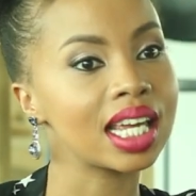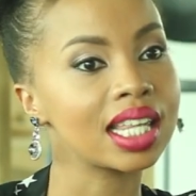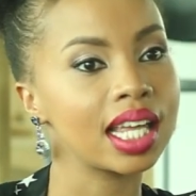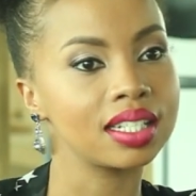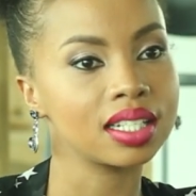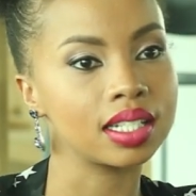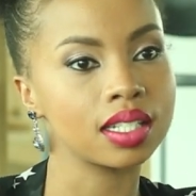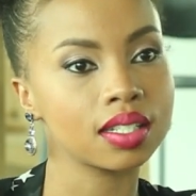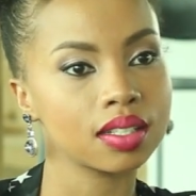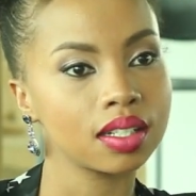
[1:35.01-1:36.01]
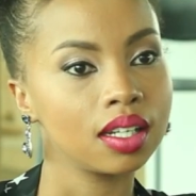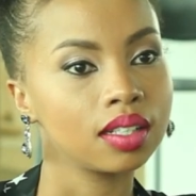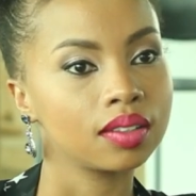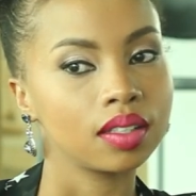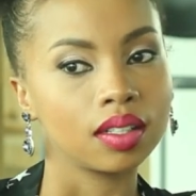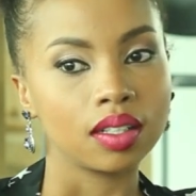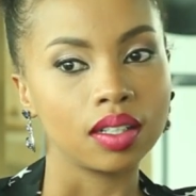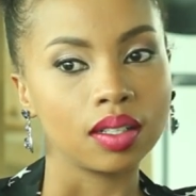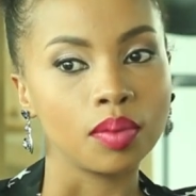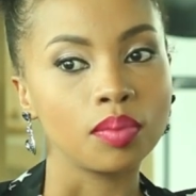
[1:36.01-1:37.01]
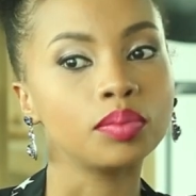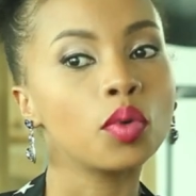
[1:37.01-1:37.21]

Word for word: say that it's